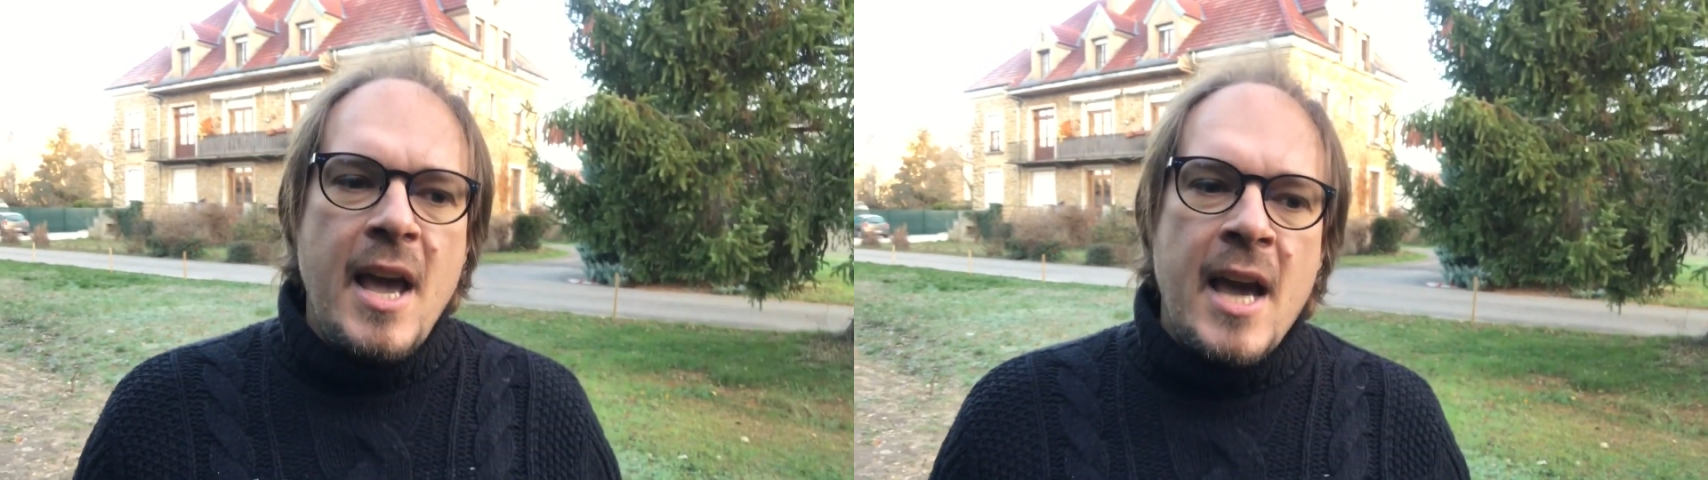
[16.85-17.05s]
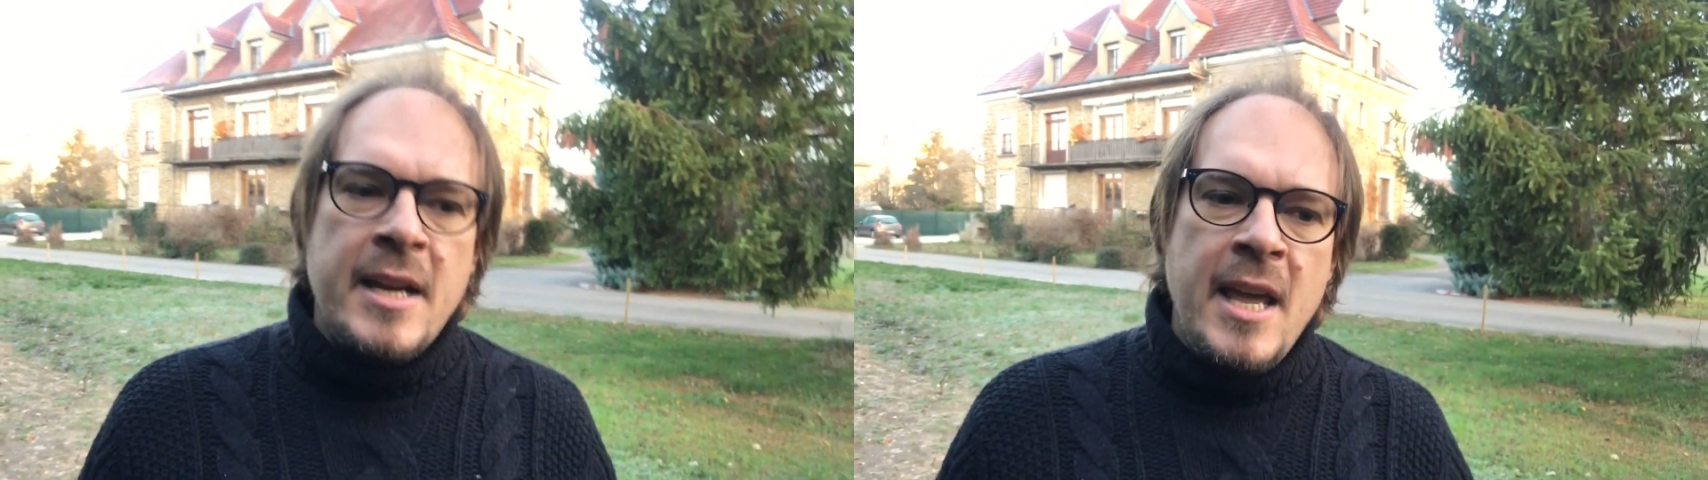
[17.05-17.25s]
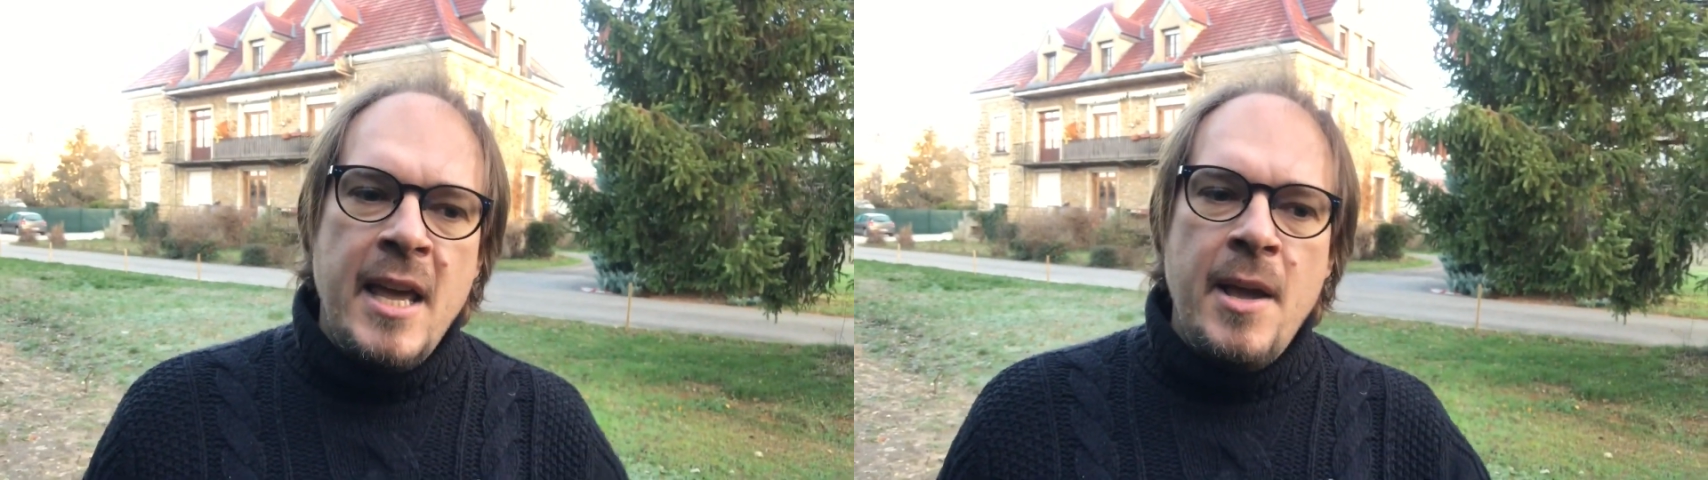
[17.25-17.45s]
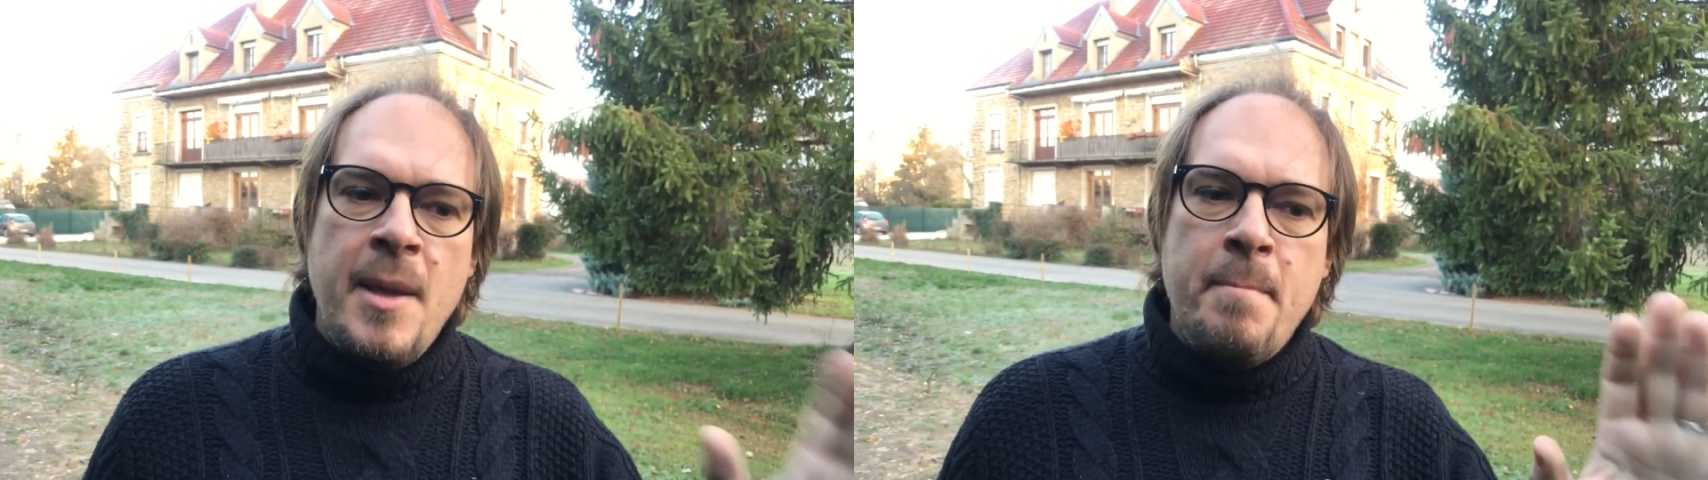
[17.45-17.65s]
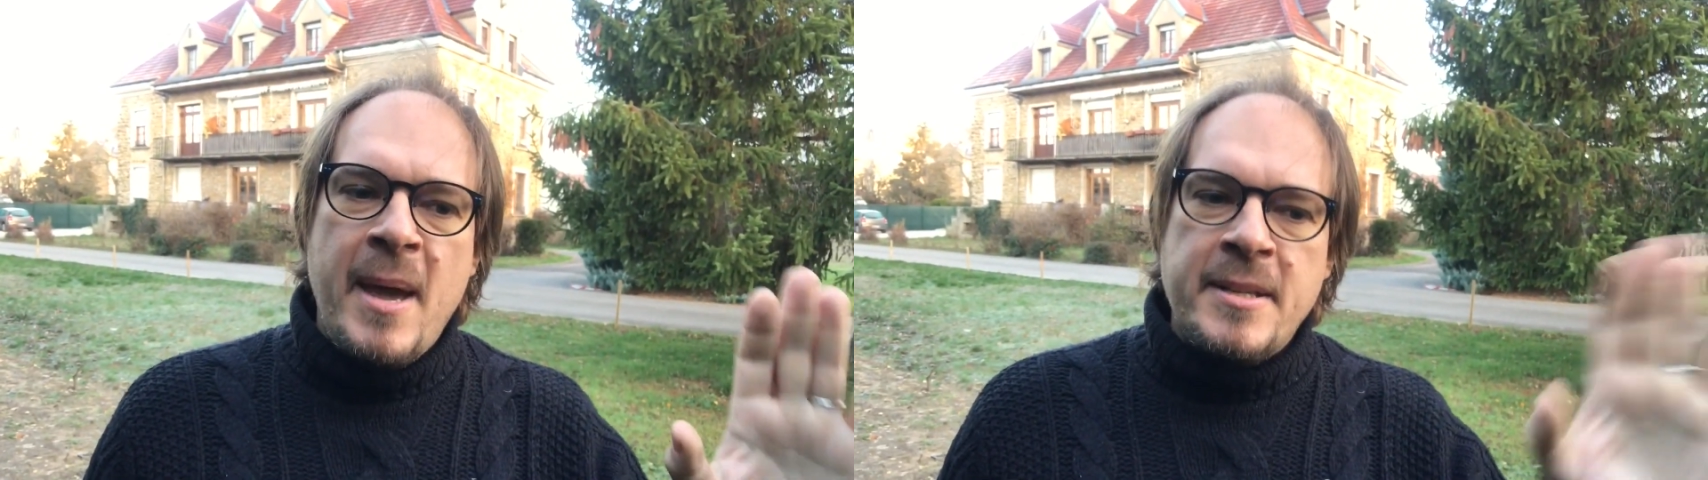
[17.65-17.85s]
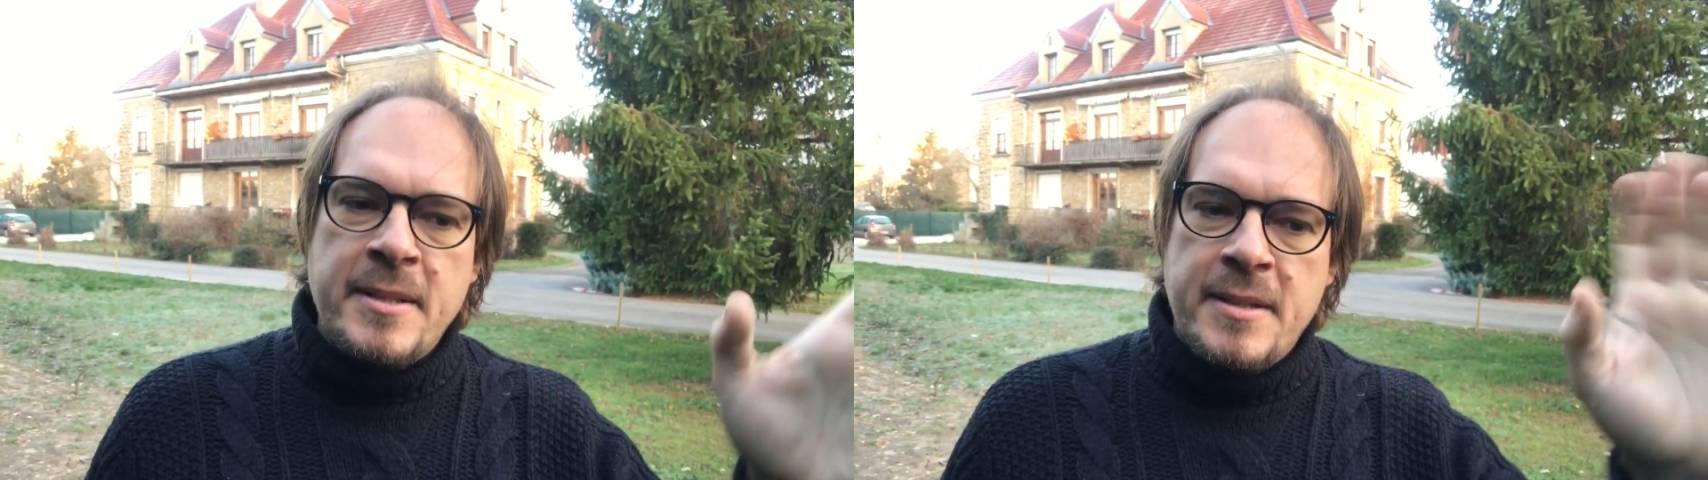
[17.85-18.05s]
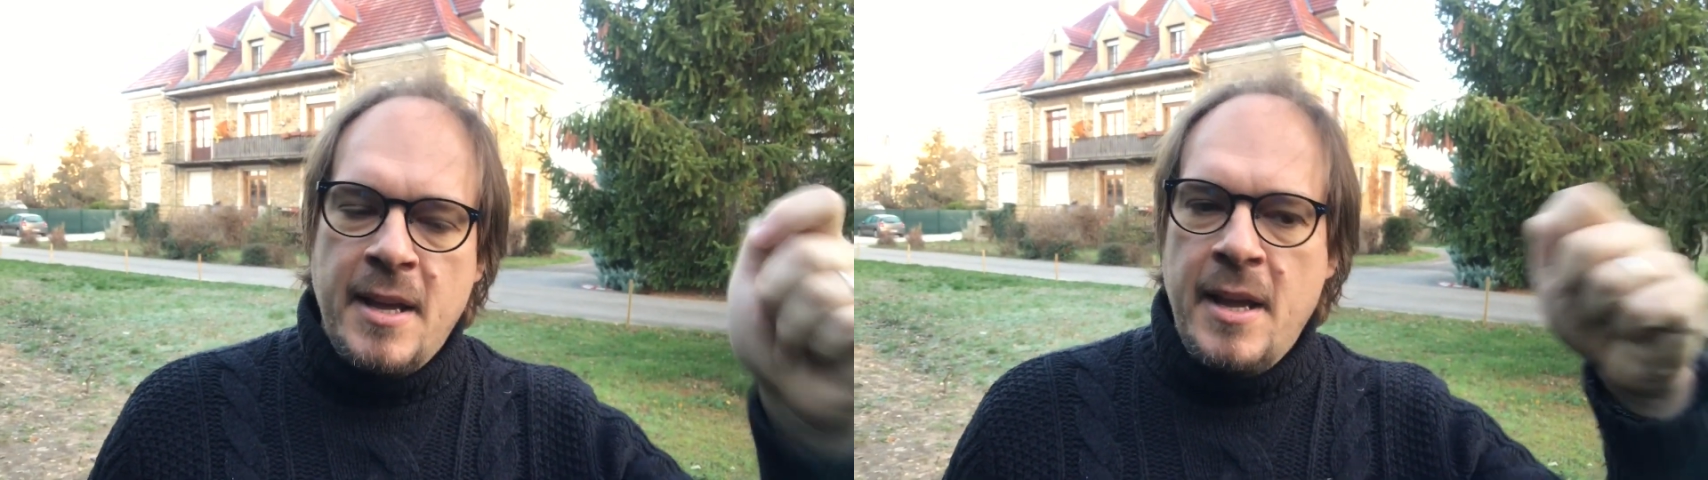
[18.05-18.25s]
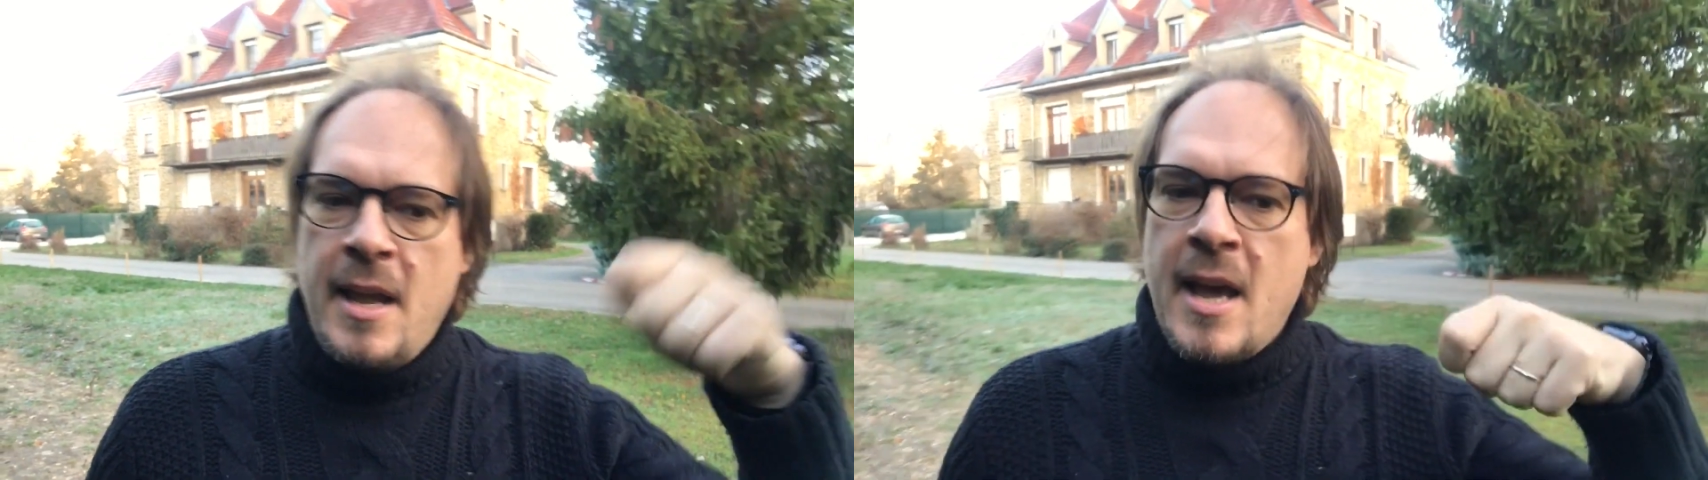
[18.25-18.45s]
And he betted,
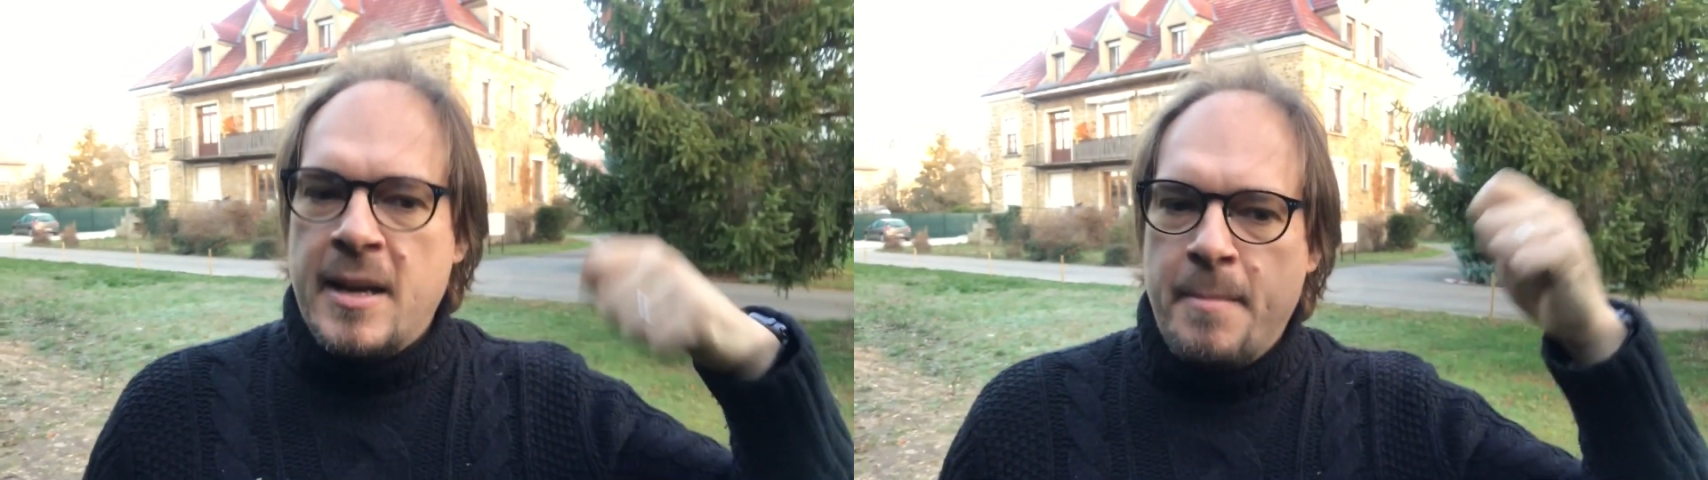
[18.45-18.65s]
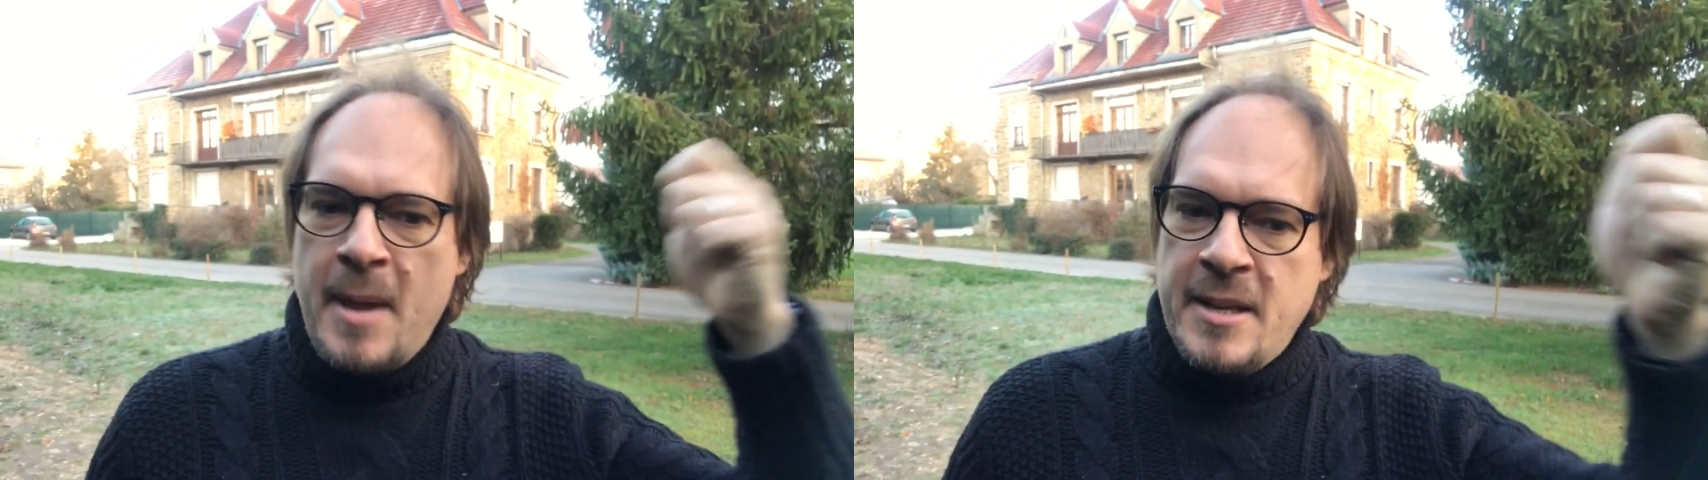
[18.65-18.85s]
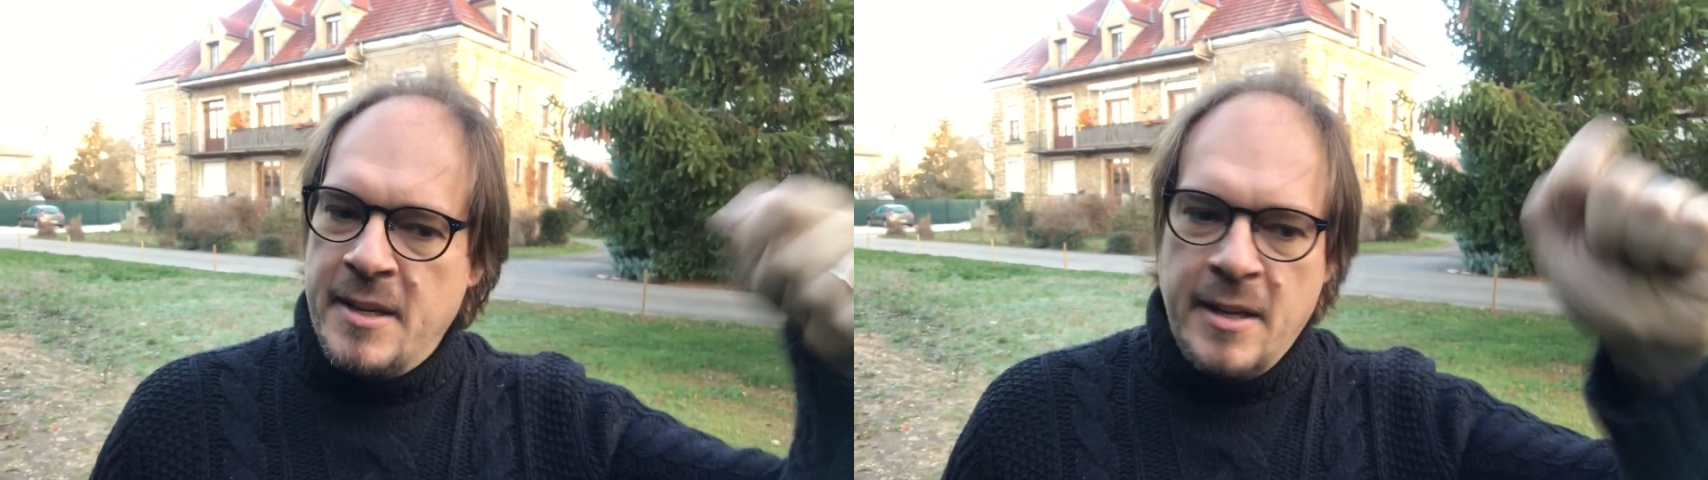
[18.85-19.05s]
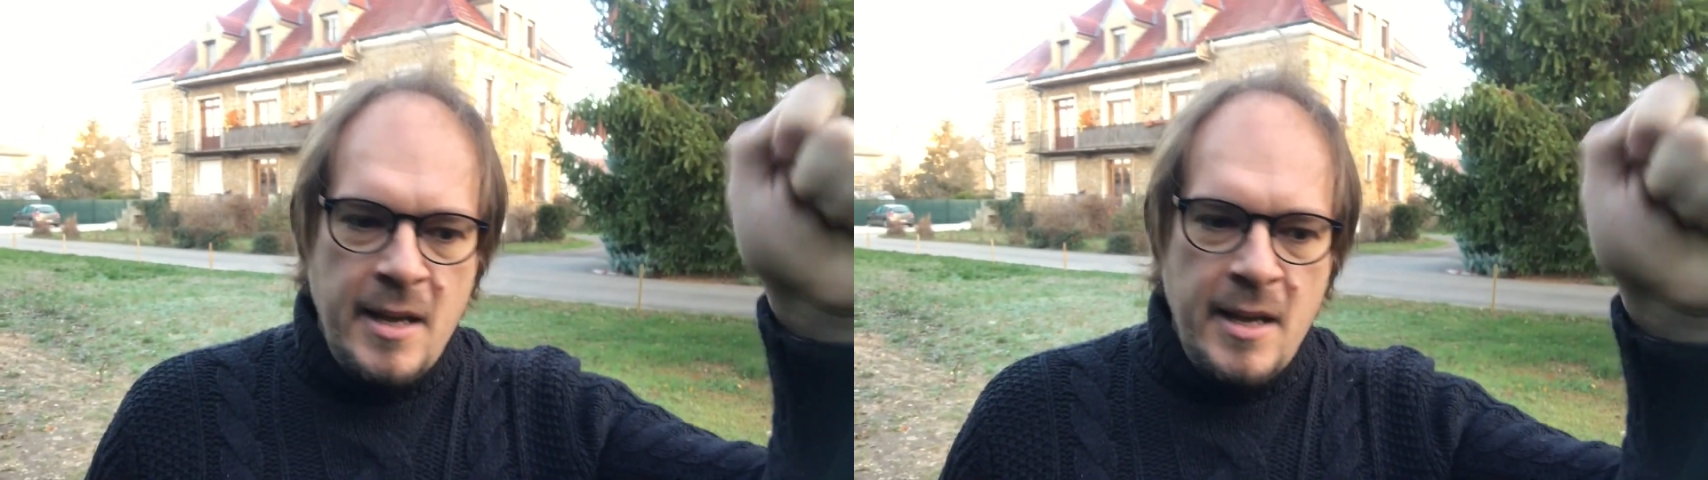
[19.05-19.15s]
he had a betting,